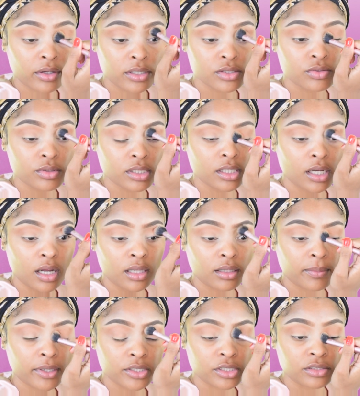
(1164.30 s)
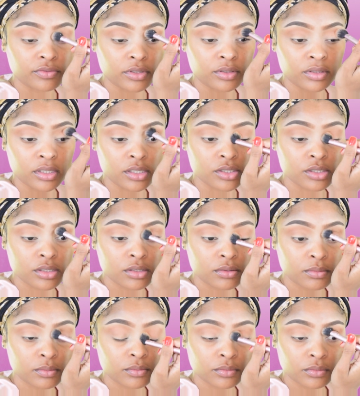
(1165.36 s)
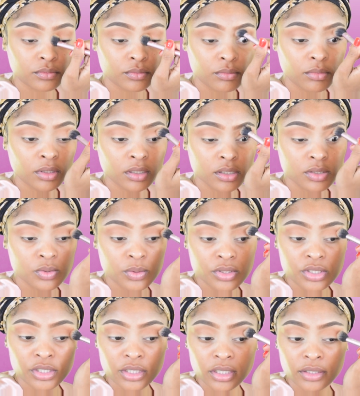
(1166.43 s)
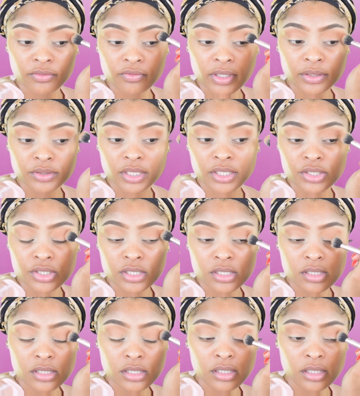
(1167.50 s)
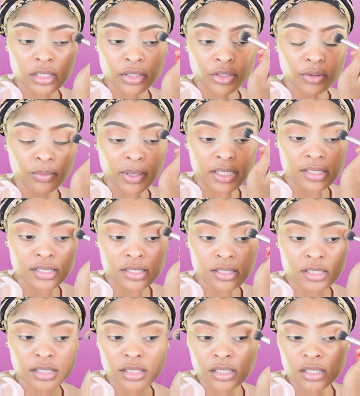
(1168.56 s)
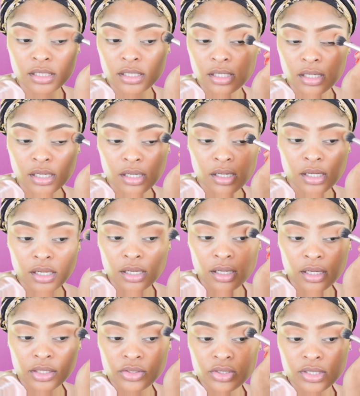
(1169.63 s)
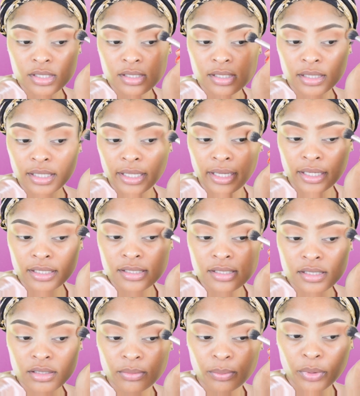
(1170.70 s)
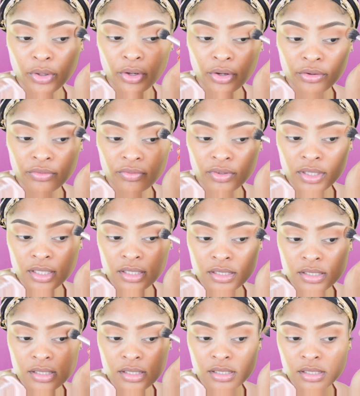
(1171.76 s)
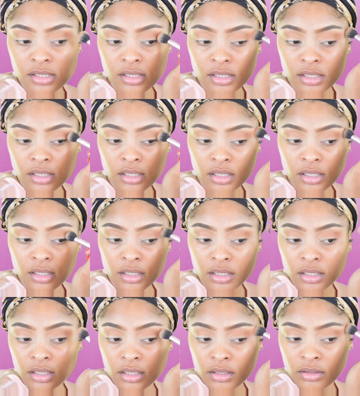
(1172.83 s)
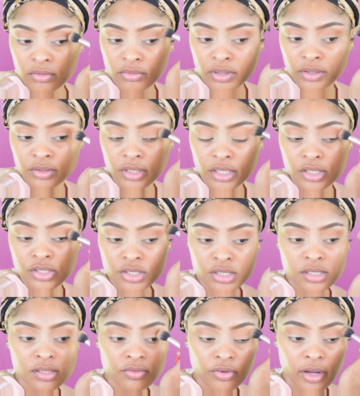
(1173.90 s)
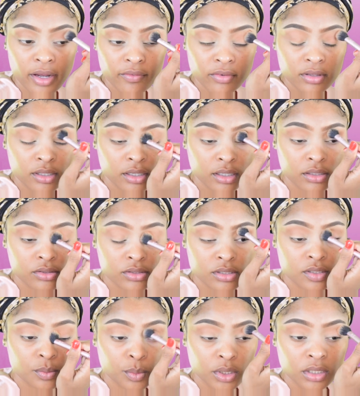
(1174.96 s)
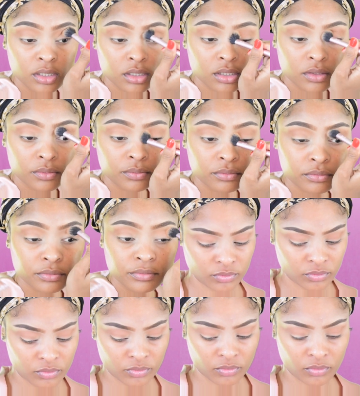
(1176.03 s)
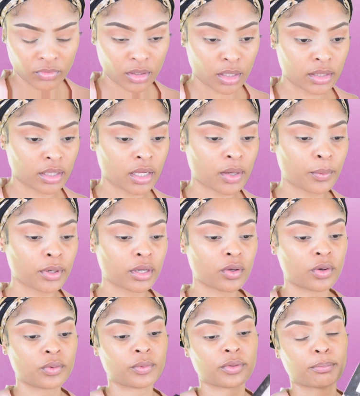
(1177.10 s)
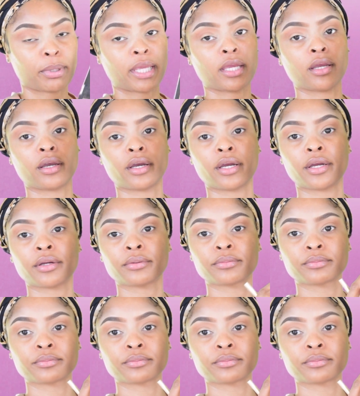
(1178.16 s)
really all about your foundation, because once your foundation is good and your base is good, it just lays the perfect foundation for everything else to be good. I think I want to go in with Pinker,